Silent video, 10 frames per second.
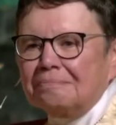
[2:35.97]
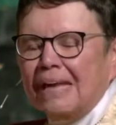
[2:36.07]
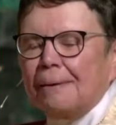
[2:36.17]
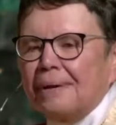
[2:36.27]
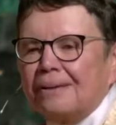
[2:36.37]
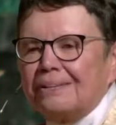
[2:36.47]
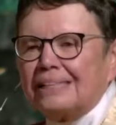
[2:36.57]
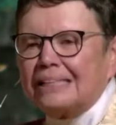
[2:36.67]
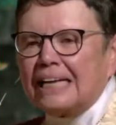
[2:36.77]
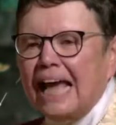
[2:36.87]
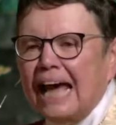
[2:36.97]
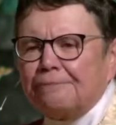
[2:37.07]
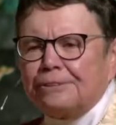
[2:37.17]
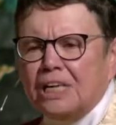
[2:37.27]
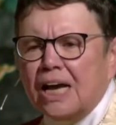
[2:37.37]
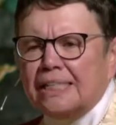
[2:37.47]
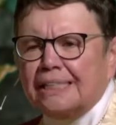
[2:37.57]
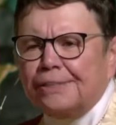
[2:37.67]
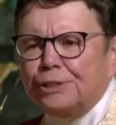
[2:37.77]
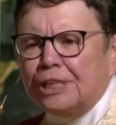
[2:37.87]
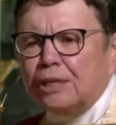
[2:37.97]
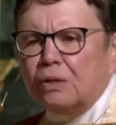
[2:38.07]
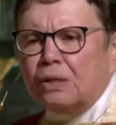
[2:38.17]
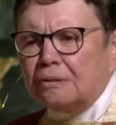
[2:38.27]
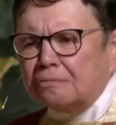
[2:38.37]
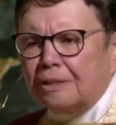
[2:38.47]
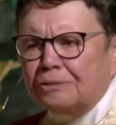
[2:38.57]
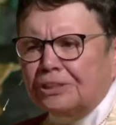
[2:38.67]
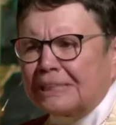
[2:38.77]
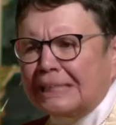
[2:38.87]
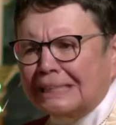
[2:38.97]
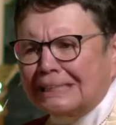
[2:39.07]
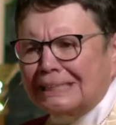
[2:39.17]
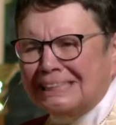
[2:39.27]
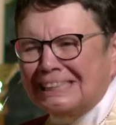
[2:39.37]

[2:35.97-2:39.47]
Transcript: Hey, better than an advertising jingle, don't you think?